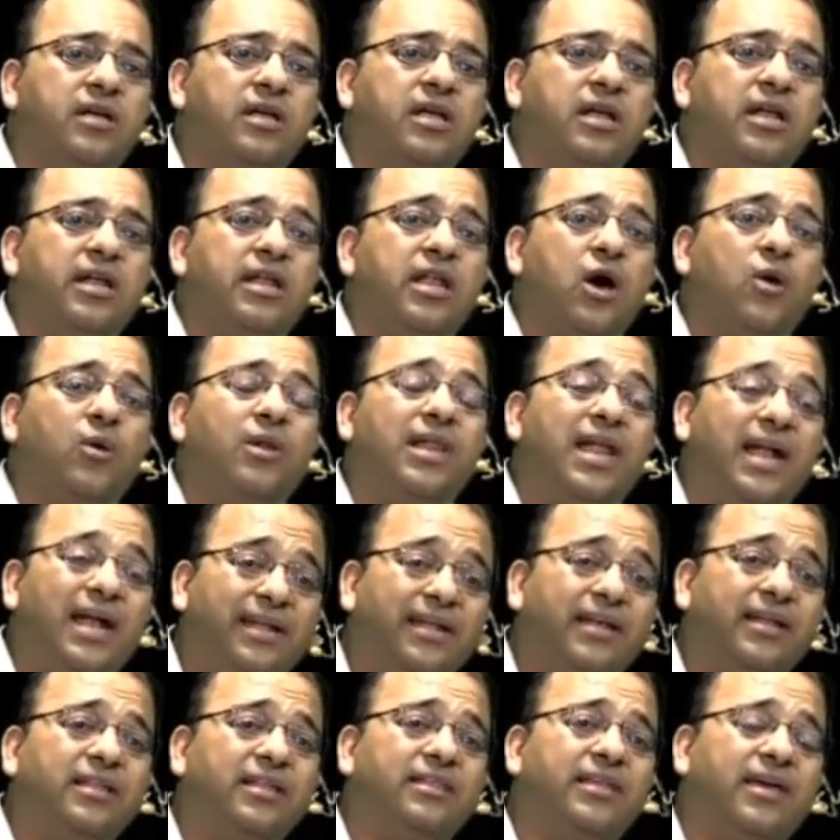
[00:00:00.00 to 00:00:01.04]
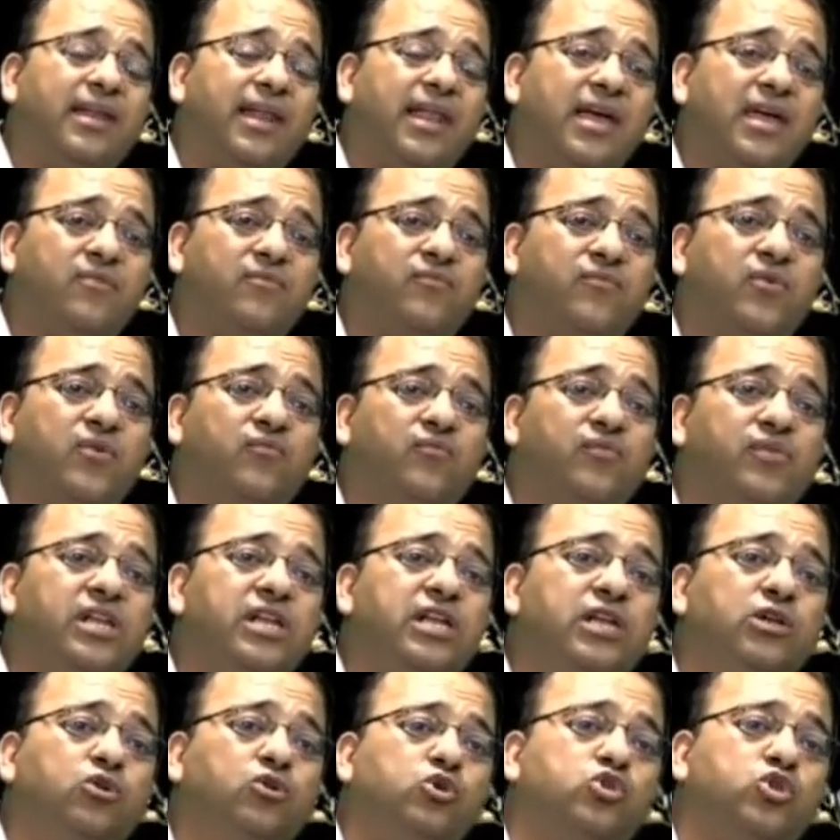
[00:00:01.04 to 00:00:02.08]
now later in their life, we
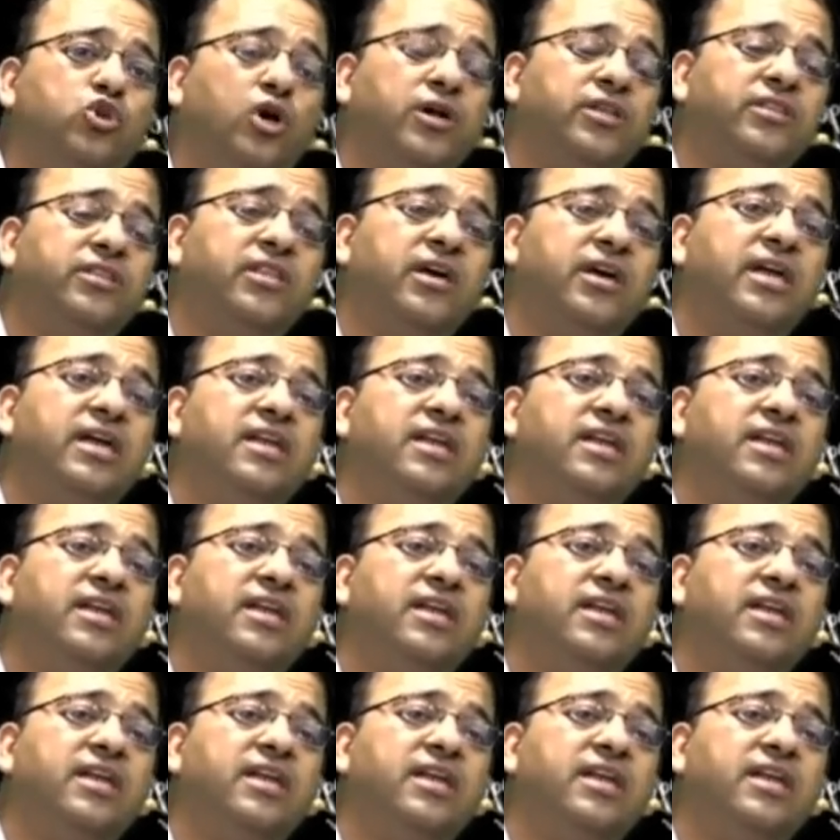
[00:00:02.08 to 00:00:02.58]
need to join the